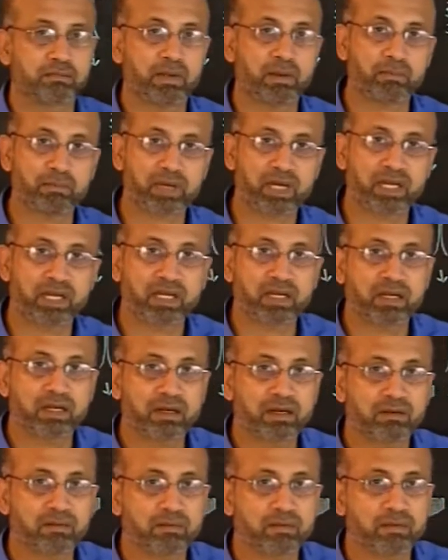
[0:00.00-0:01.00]

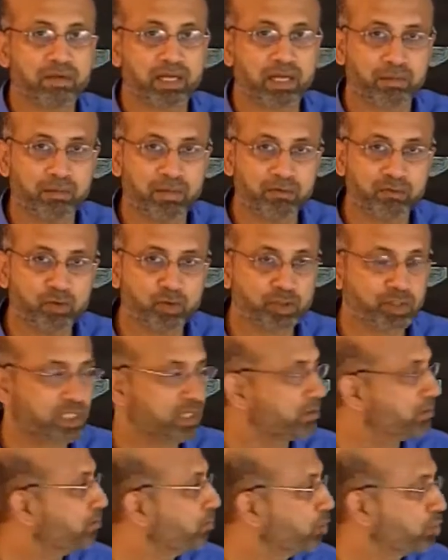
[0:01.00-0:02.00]
membrane
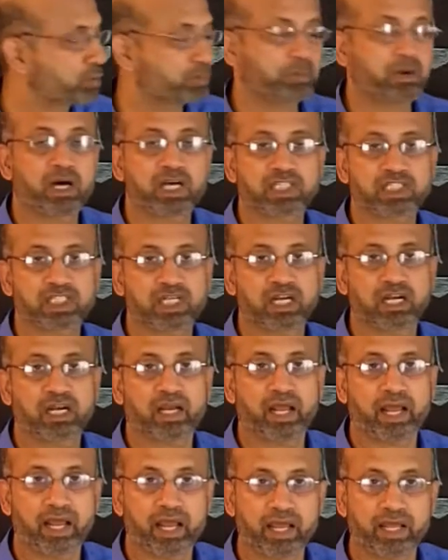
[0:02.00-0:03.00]
hemifusion, both partial
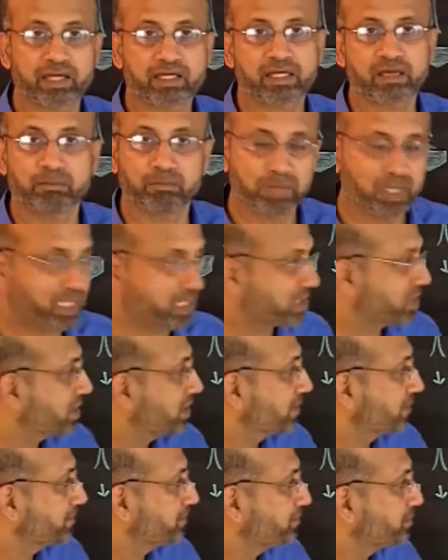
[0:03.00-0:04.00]
and complete.
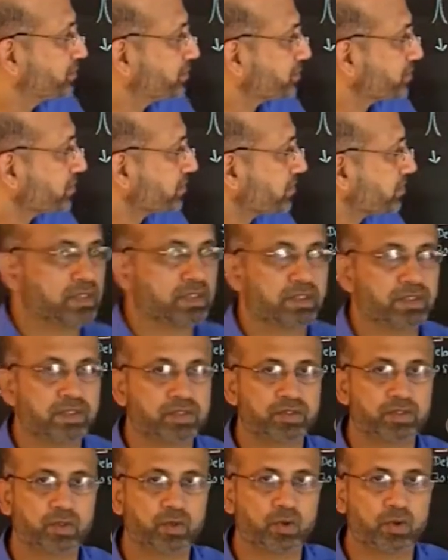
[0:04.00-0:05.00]

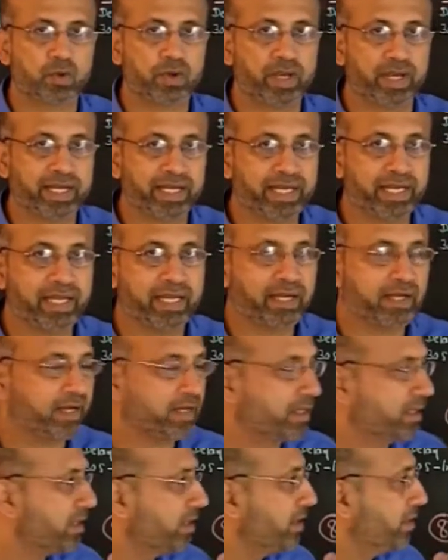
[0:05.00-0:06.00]
So,
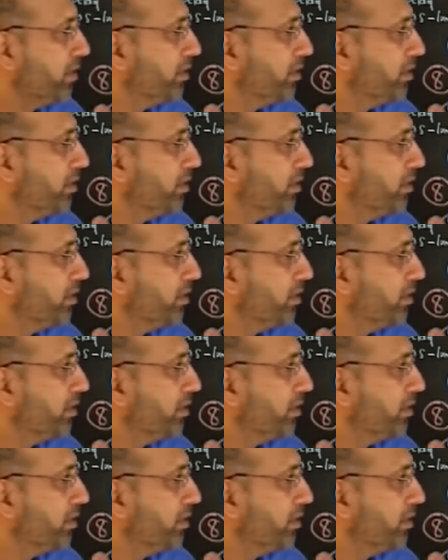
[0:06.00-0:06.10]
again,